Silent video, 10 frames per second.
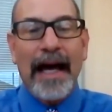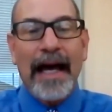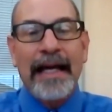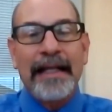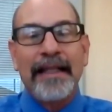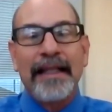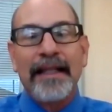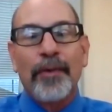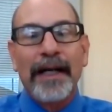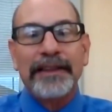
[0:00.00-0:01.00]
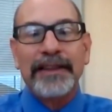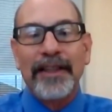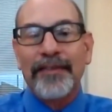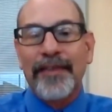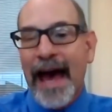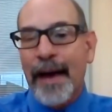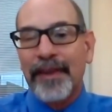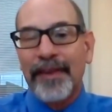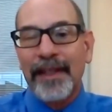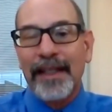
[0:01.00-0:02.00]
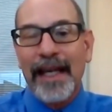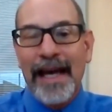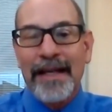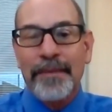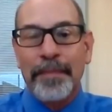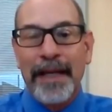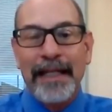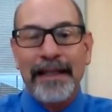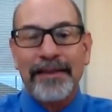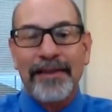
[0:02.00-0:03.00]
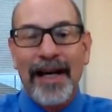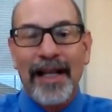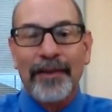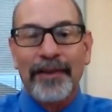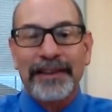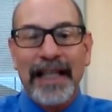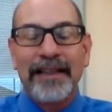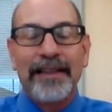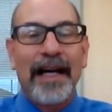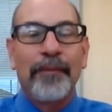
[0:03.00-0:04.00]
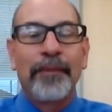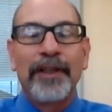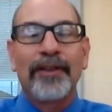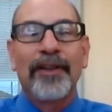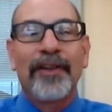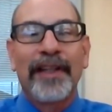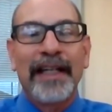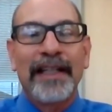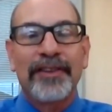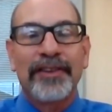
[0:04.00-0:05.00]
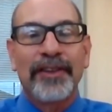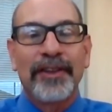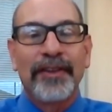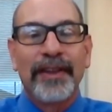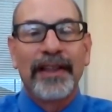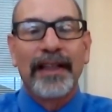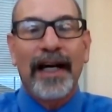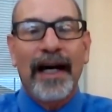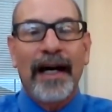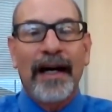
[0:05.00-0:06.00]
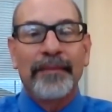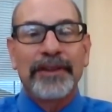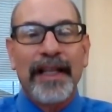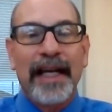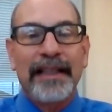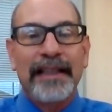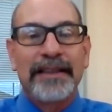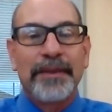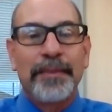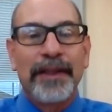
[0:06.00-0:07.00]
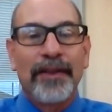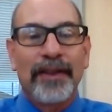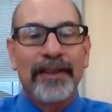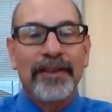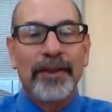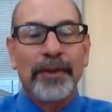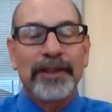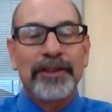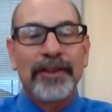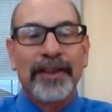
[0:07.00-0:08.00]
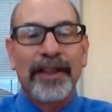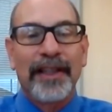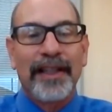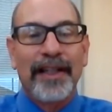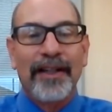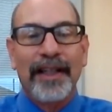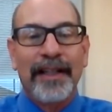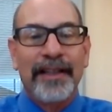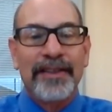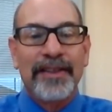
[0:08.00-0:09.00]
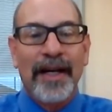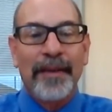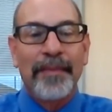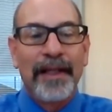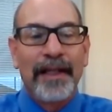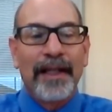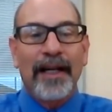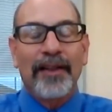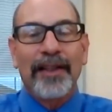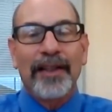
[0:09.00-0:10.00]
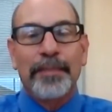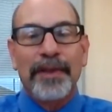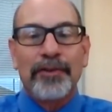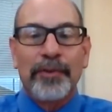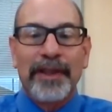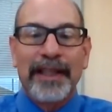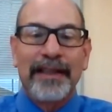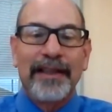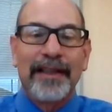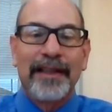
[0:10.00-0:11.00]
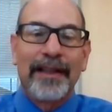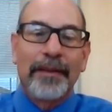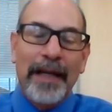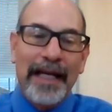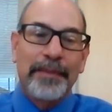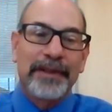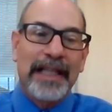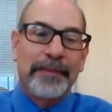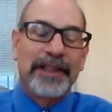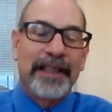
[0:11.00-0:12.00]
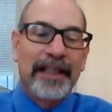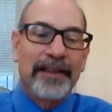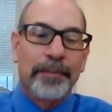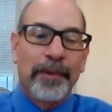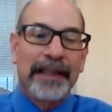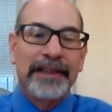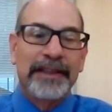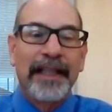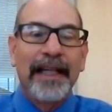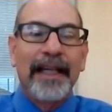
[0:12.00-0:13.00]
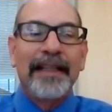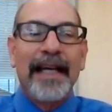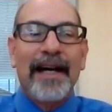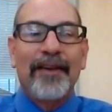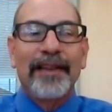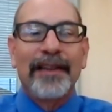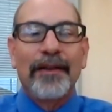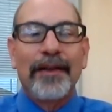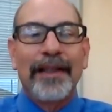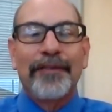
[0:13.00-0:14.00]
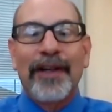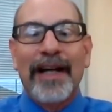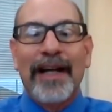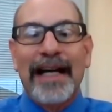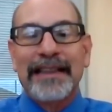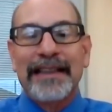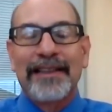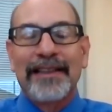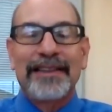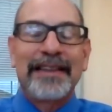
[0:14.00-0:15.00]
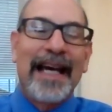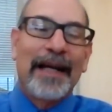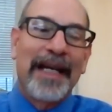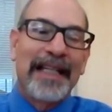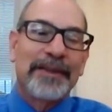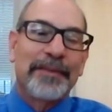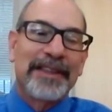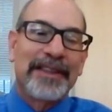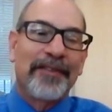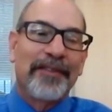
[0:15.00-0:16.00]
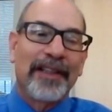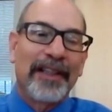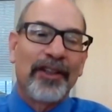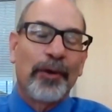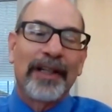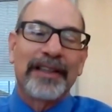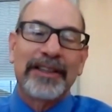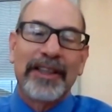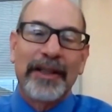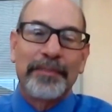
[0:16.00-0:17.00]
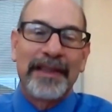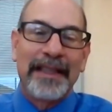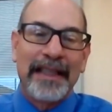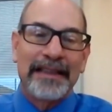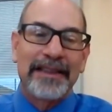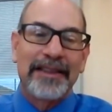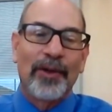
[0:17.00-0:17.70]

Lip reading: And the question of apathy and pain tolerance, we don't know the answer to. So that needs to be looked into. But certainly there is a link between pain perception and depression. Now, if you're asking, does neck pain specifically, you know, would a slip disc